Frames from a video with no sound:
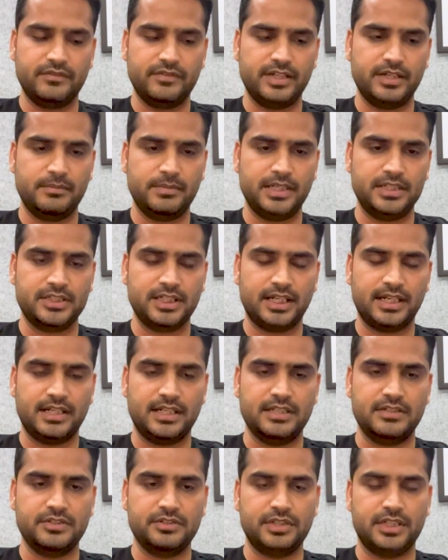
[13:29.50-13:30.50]
a very big
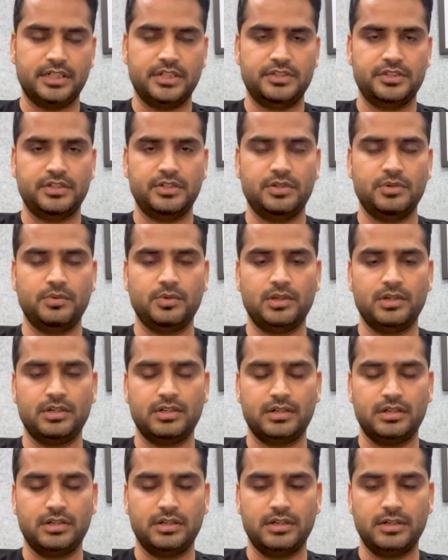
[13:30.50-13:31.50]
challenge, addition to what
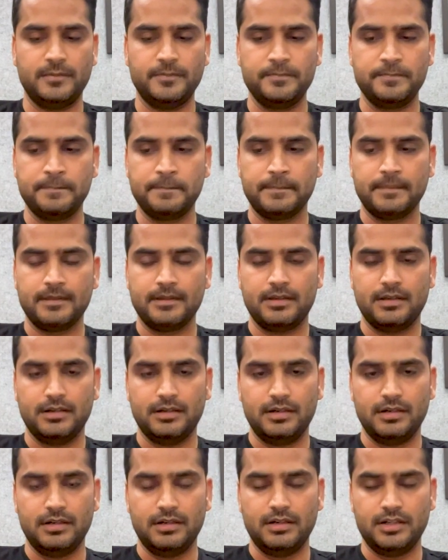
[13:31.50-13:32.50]

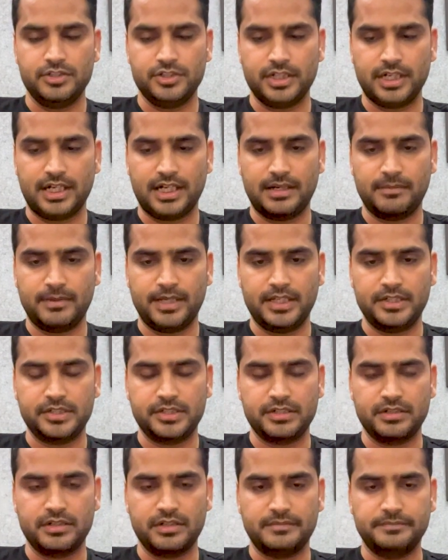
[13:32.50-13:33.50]
Chirag
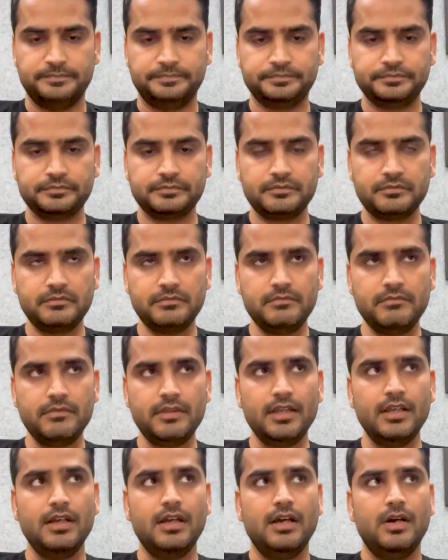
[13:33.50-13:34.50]
mentioned.
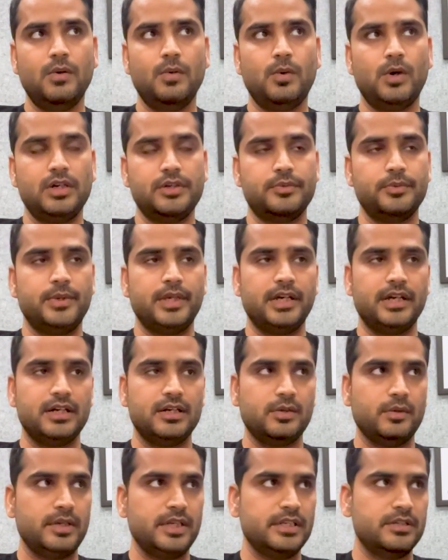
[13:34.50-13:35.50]
What we are
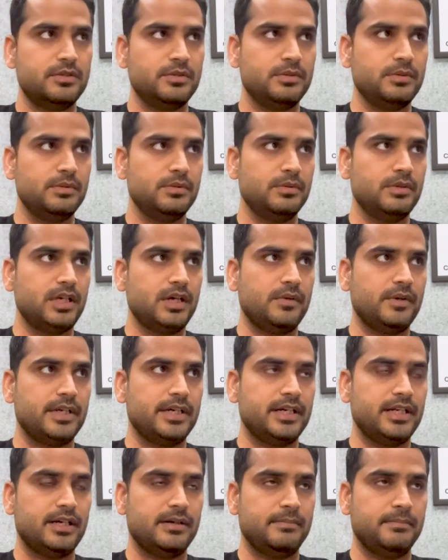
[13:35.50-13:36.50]
doing to cover
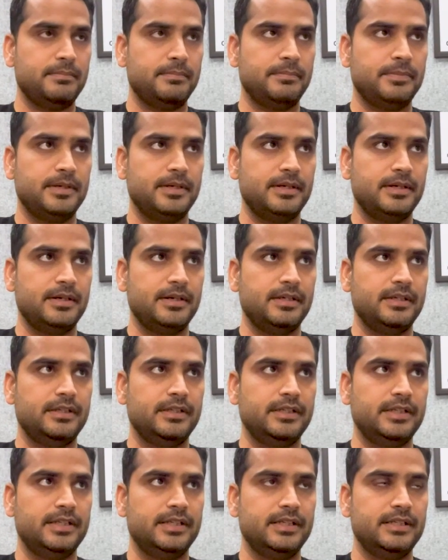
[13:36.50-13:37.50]
it up
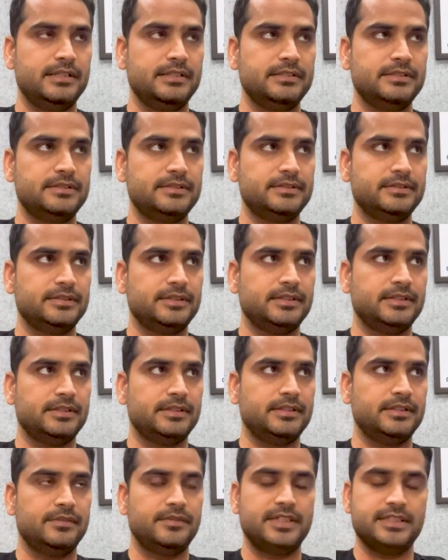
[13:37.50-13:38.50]
is
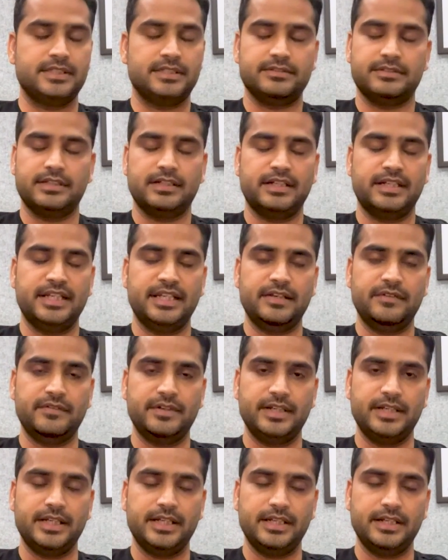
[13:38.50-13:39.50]
we're just learning
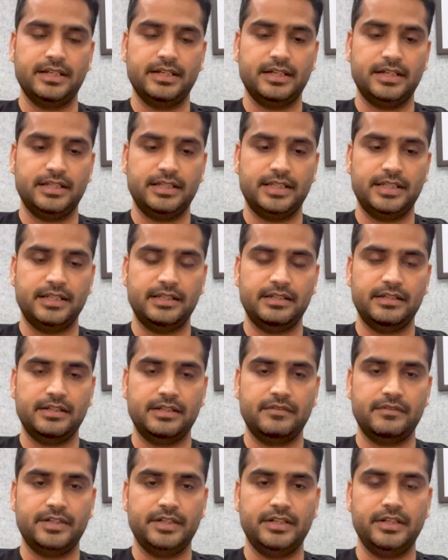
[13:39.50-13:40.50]
every day. I think
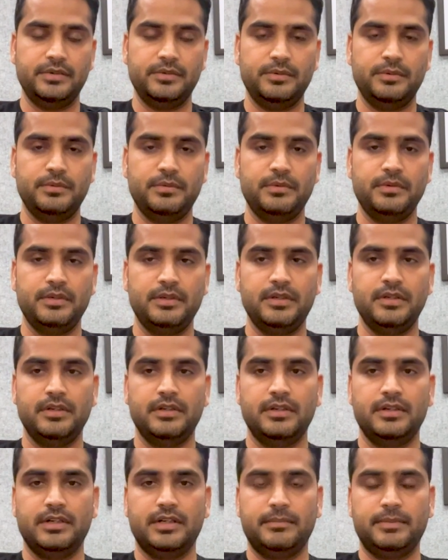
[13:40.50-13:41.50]
every
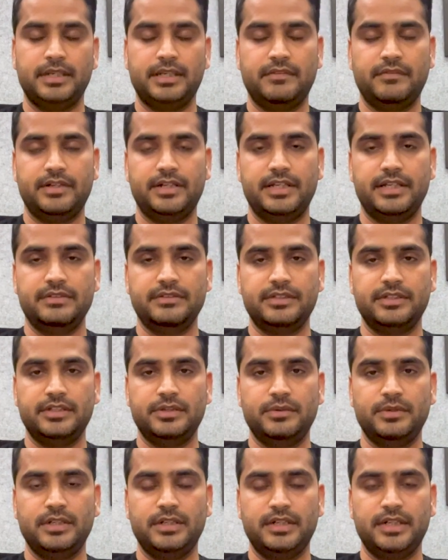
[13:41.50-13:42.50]
day is a
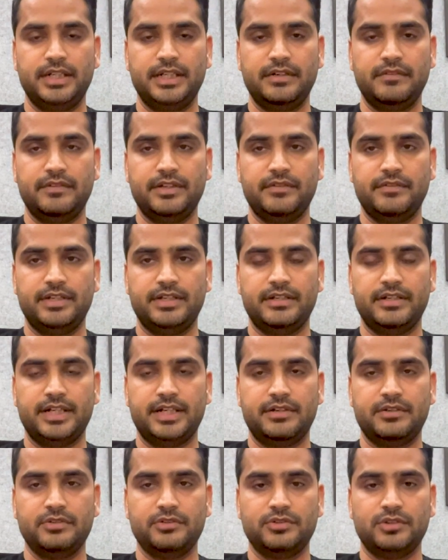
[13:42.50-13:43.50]
new learning where we are
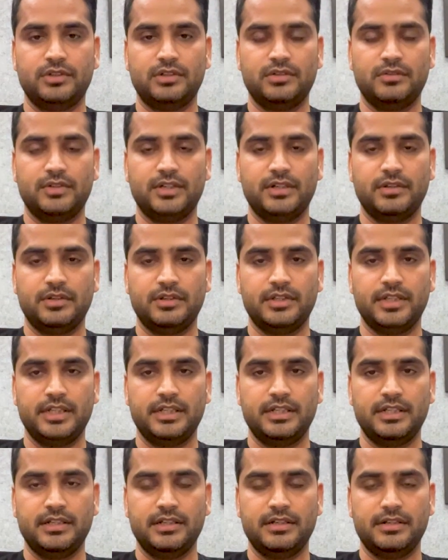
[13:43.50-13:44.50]
trying to solve one or the
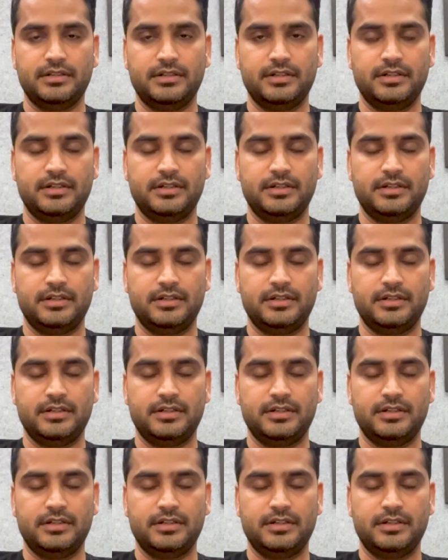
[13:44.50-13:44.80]
other